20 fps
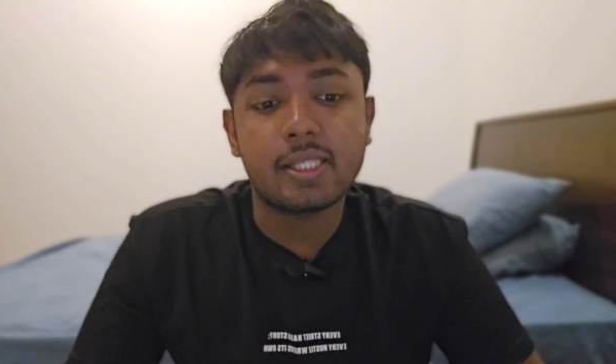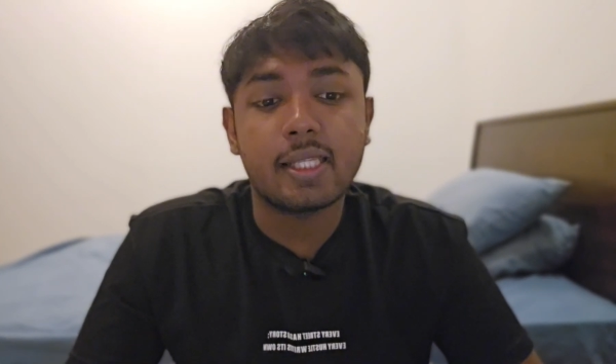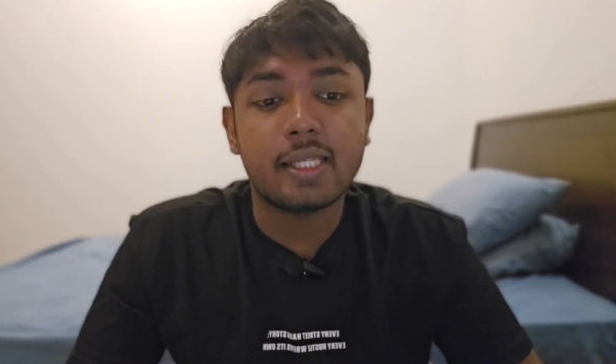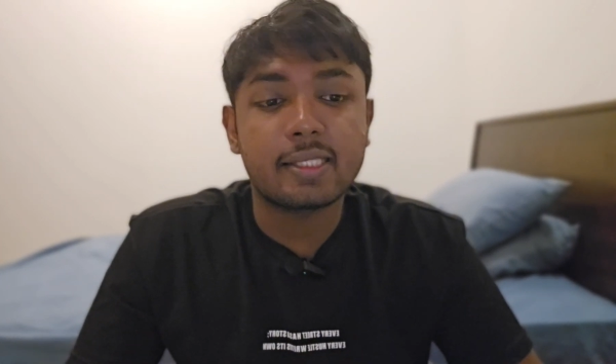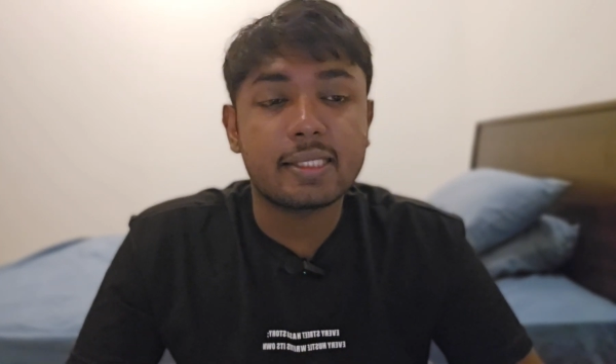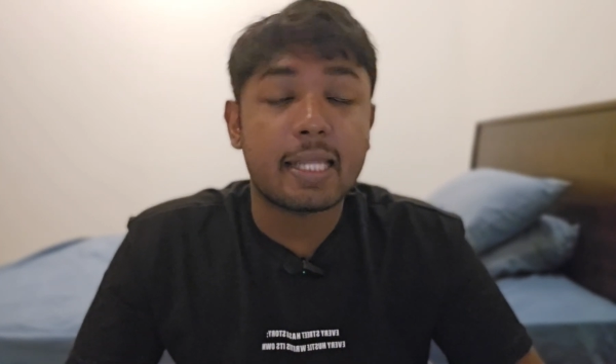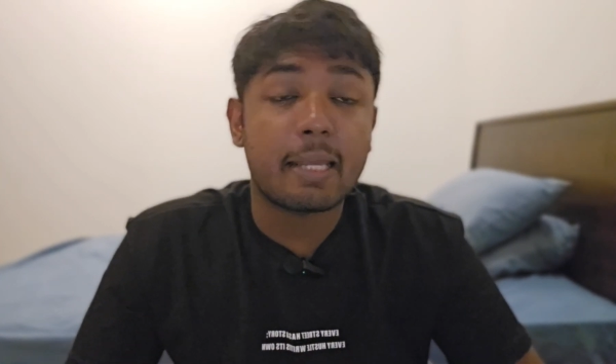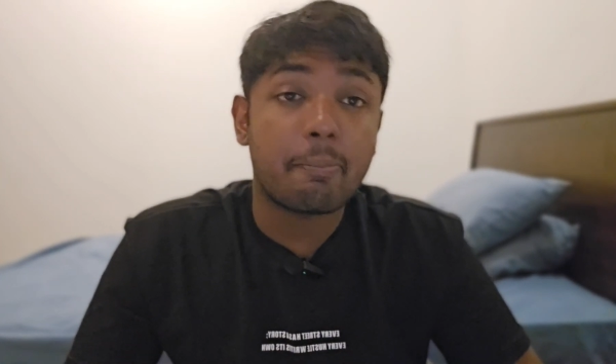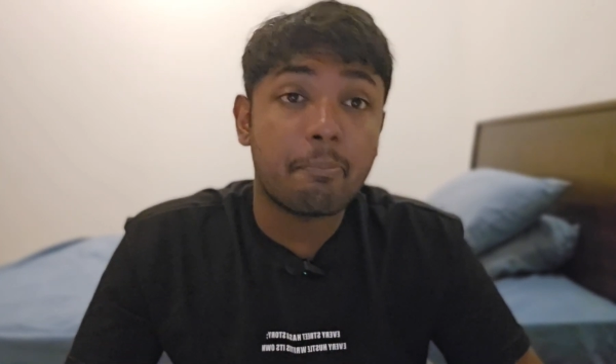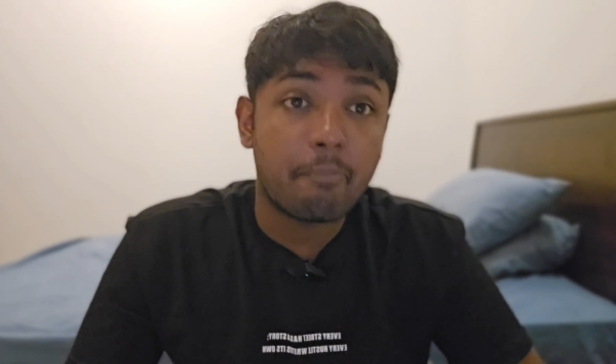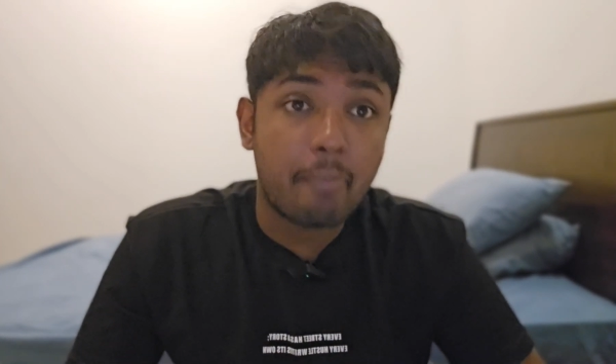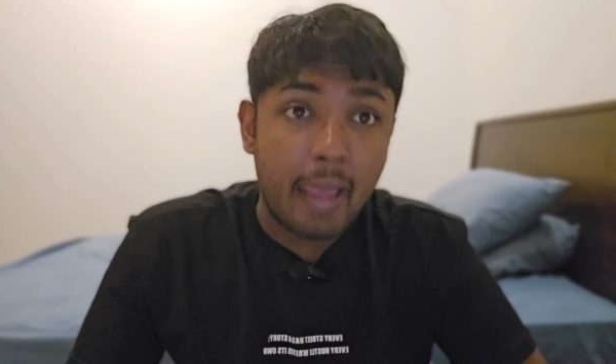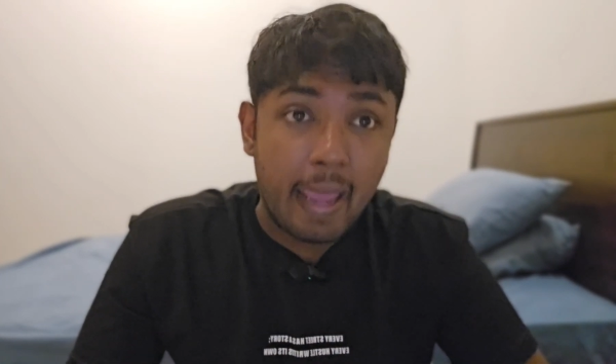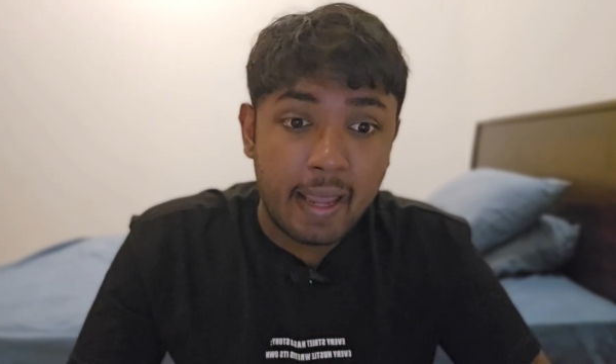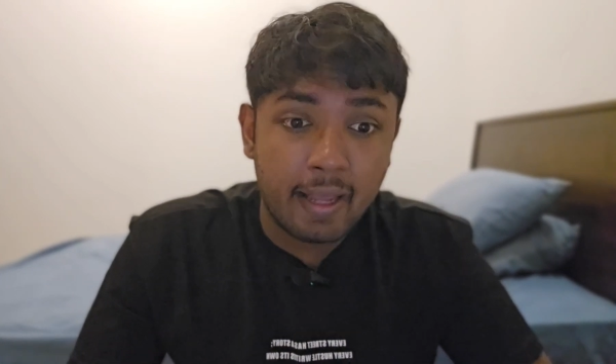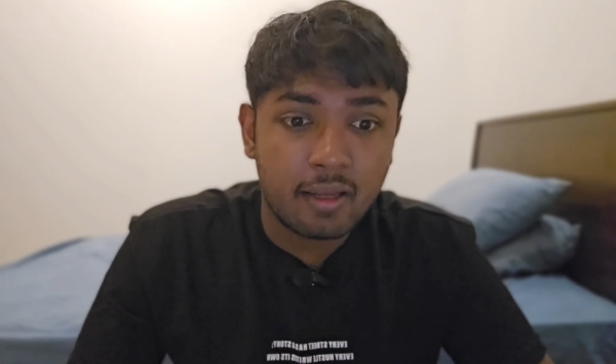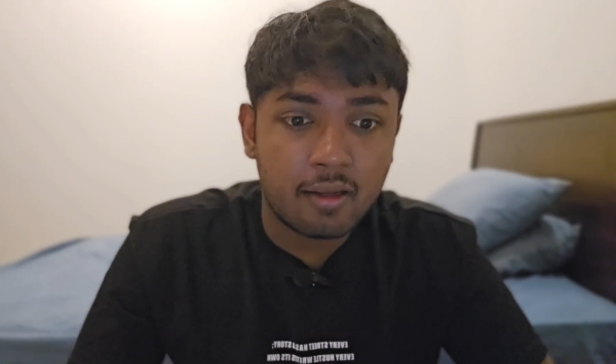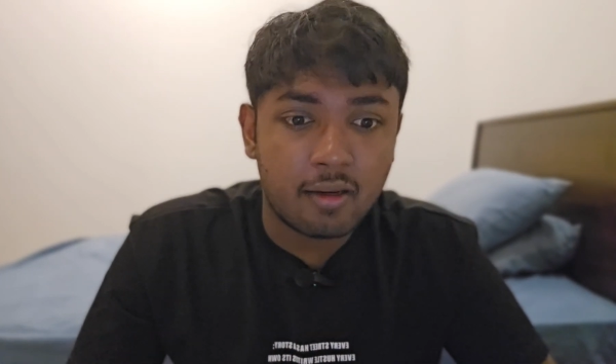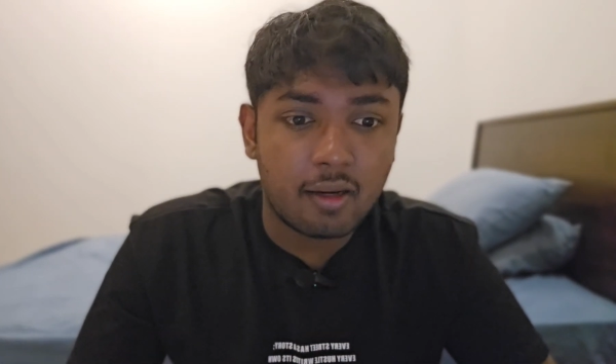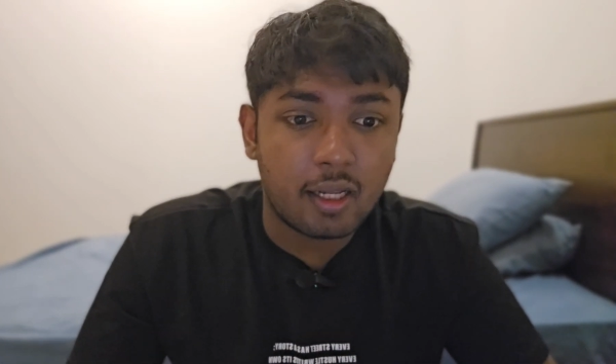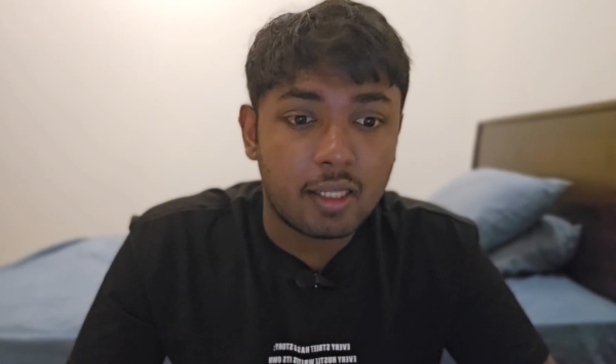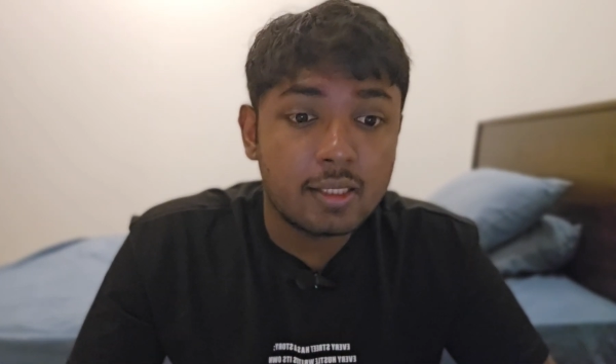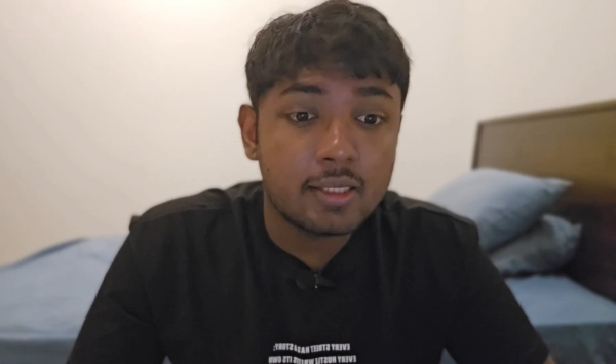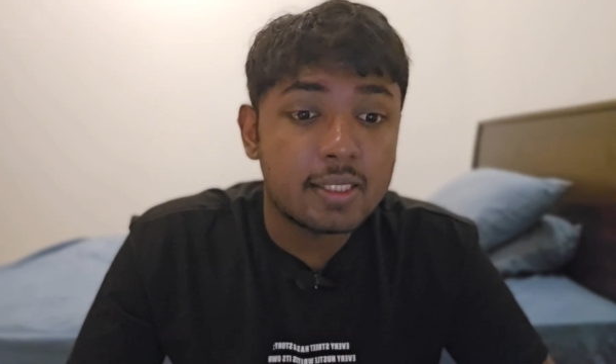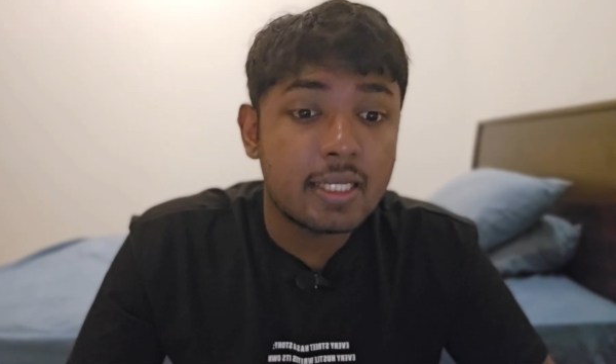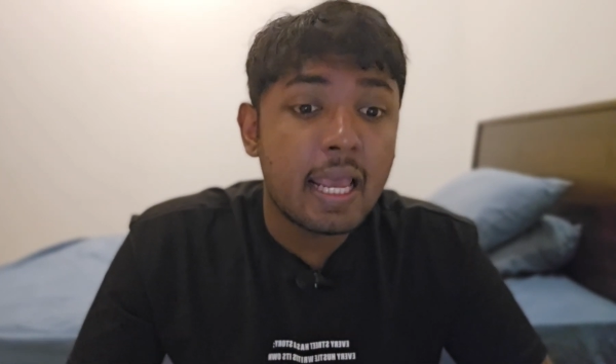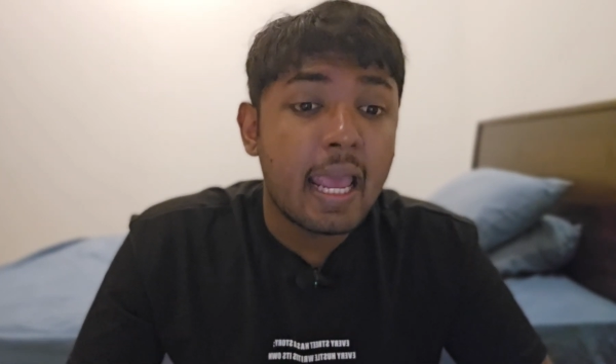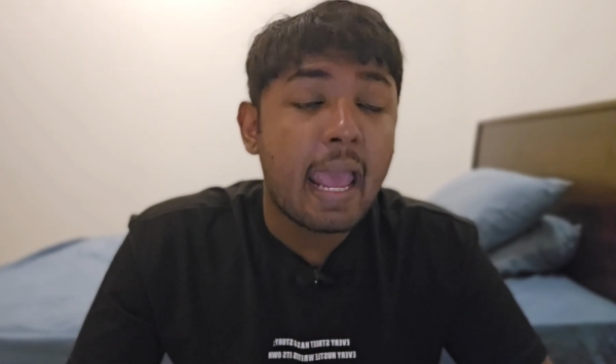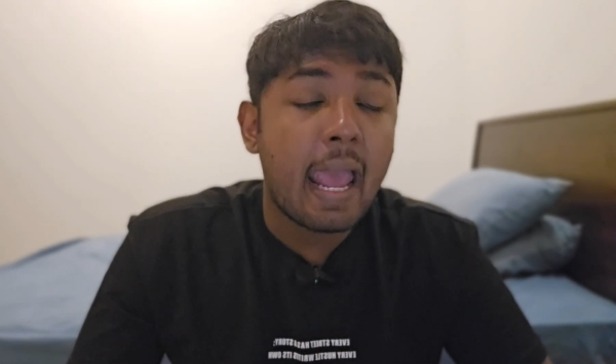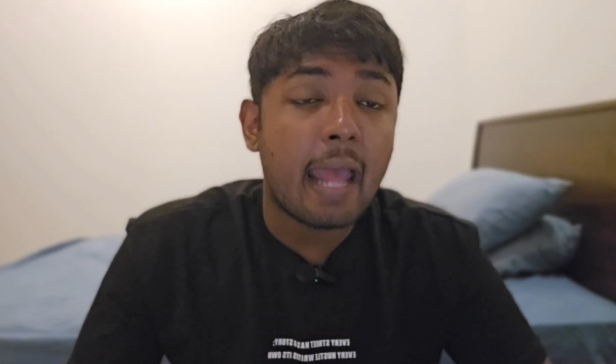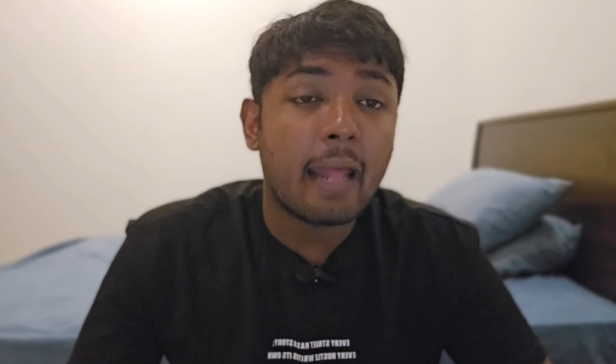things like bank runs